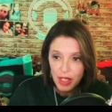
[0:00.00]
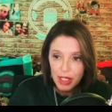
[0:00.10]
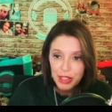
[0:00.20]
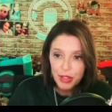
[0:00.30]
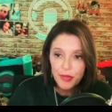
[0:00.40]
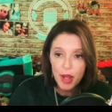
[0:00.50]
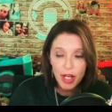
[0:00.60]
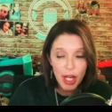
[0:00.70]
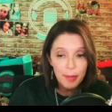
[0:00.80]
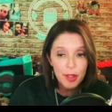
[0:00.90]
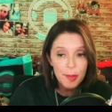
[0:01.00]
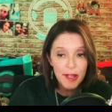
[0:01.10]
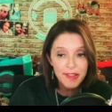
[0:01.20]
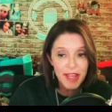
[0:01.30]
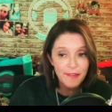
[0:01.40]
So, a couple of
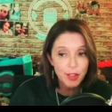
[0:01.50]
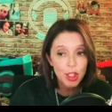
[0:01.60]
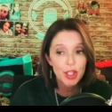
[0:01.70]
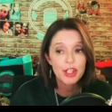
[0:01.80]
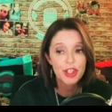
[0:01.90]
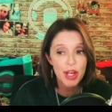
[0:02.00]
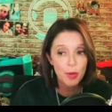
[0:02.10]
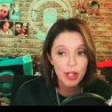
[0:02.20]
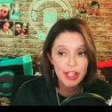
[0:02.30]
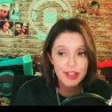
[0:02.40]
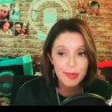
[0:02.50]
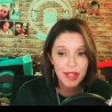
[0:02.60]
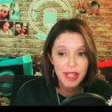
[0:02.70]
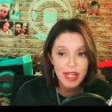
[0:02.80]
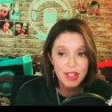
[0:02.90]
months after her and Jake were
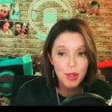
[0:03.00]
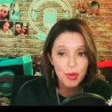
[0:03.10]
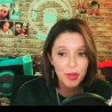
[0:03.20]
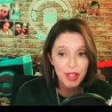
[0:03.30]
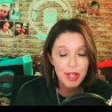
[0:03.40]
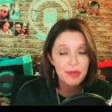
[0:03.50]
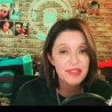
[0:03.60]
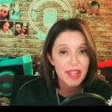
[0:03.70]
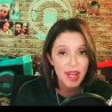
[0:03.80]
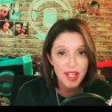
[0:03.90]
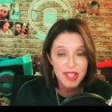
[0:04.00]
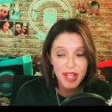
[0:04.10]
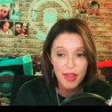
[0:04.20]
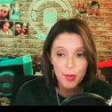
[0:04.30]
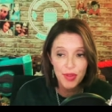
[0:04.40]
intimate, he told her he was getting
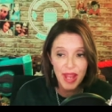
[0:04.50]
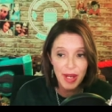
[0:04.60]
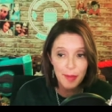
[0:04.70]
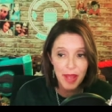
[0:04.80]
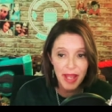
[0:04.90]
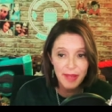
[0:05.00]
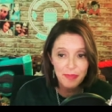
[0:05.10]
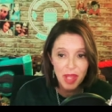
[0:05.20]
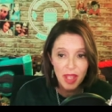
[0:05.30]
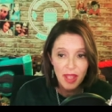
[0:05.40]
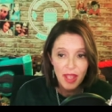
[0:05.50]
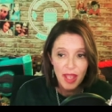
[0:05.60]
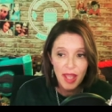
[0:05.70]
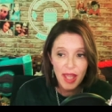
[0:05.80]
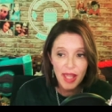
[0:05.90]
together with Hannah May
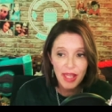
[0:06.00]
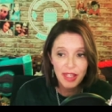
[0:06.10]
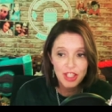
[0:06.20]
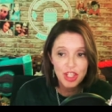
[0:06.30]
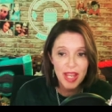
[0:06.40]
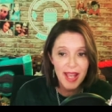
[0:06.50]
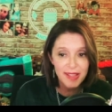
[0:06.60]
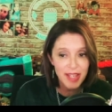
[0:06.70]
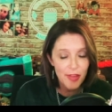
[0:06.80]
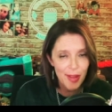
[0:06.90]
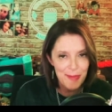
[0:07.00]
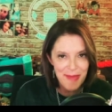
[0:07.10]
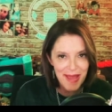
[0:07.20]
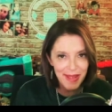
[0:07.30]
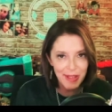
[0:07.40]
and she asked how they
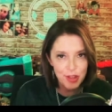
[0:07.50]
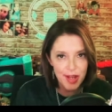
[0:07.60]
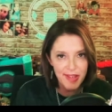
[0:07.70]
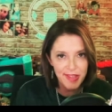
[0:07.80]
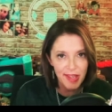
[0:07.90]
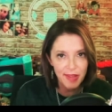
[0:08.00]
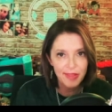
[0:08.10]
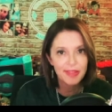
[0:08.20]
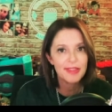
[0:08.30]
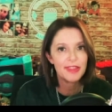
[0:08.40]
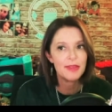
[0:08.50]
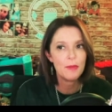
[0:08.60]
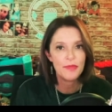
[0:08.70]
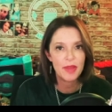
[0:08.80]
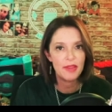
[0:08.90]
met. And Jake said
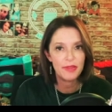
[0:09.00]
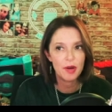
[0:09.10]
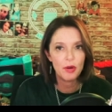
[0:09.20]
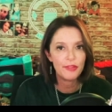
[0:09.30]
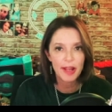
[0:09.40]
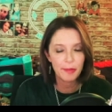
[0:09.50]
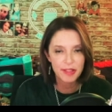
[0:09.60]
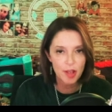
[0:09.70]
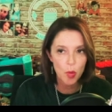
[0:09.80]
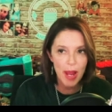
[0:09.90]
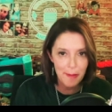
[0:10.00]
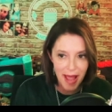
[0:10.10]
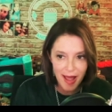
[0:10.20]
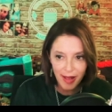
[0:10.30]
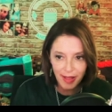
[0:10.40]
that the whole families go way
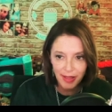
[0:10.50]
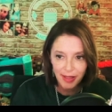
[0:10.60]
back.